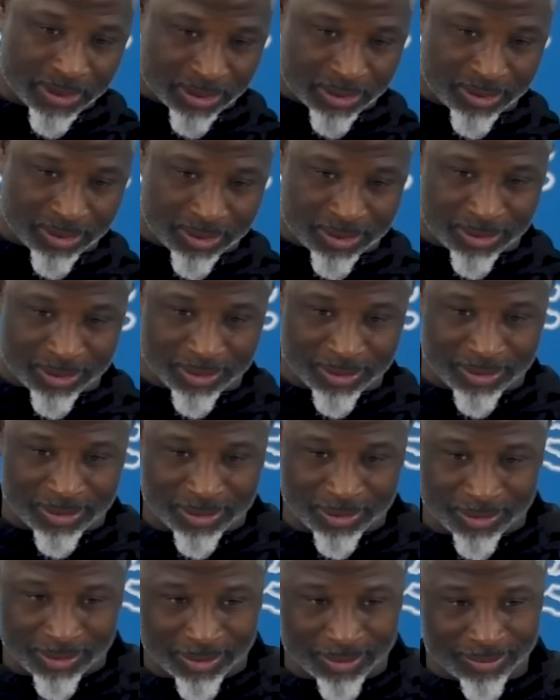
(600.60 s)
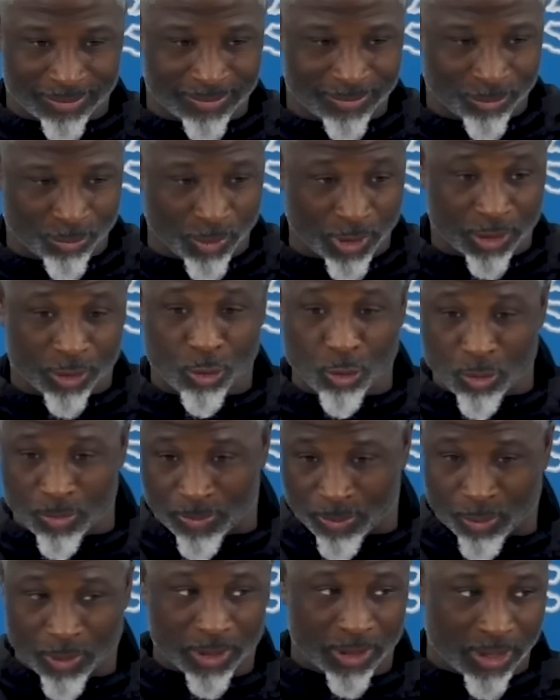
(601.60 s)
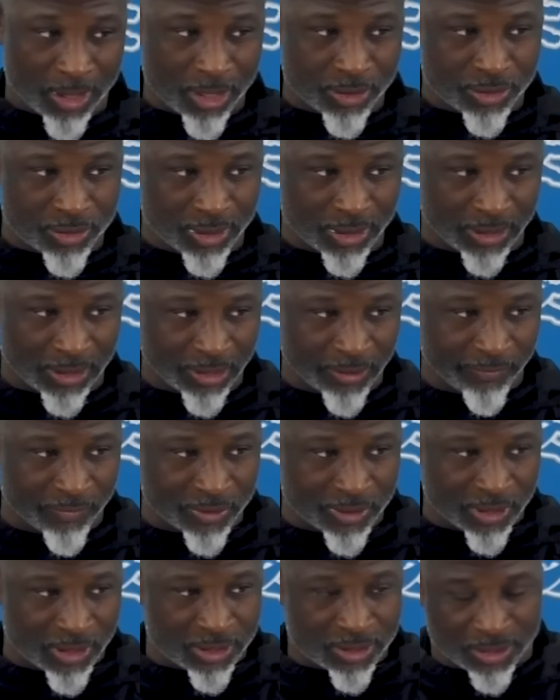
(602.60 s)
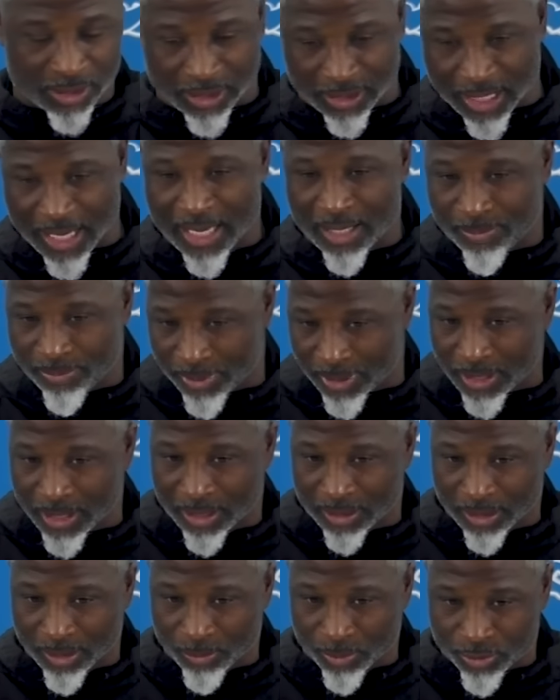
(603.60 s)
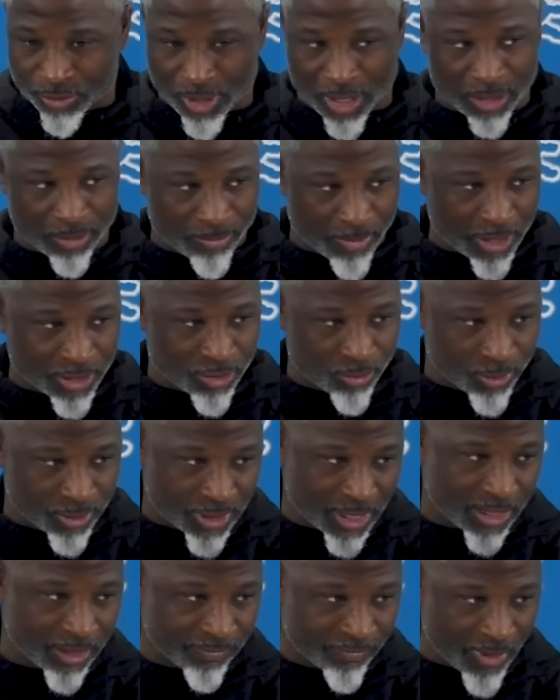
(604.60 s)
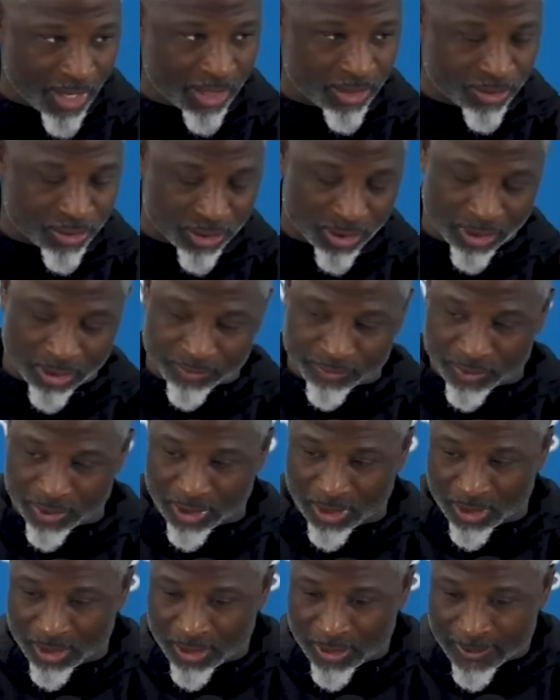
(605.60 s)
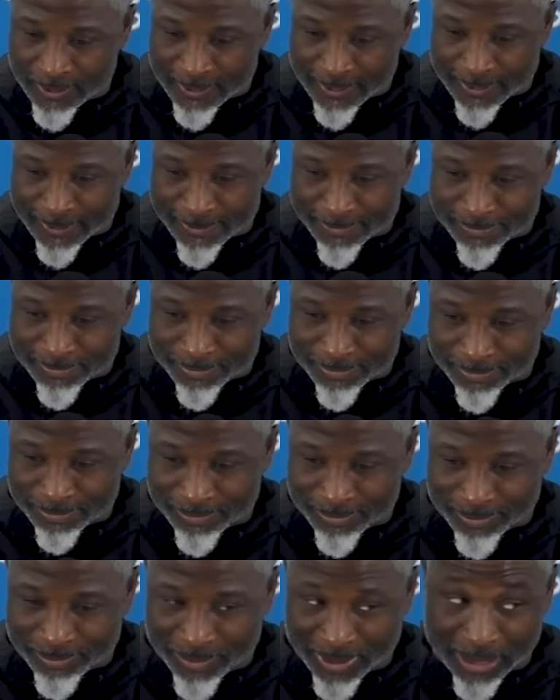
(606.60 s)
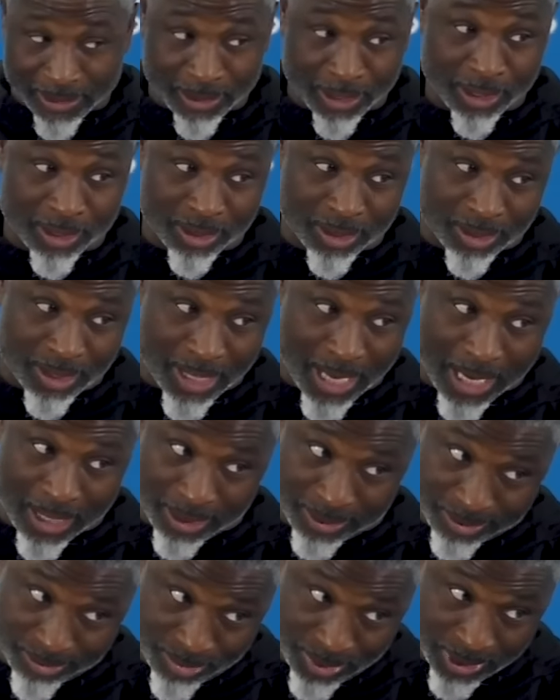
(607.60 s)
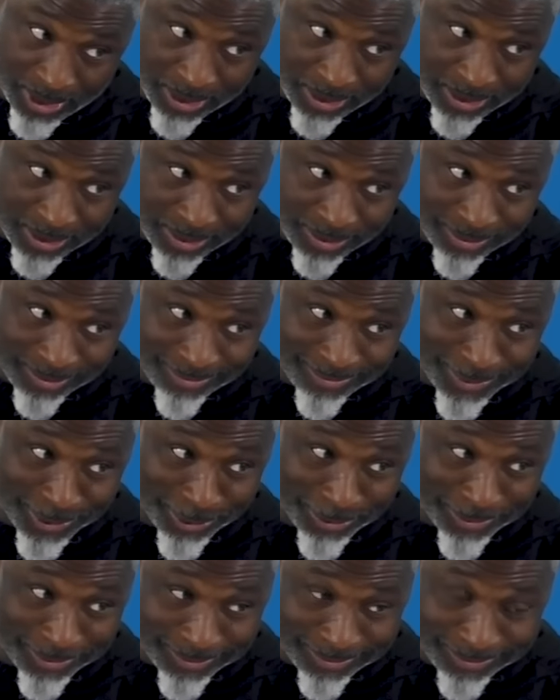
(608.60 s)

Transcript: to recoup what Hutch didn't give us. It's the game plan that we're trying to make sure we take advantage of. But at the end of the day, I like the blitz. So.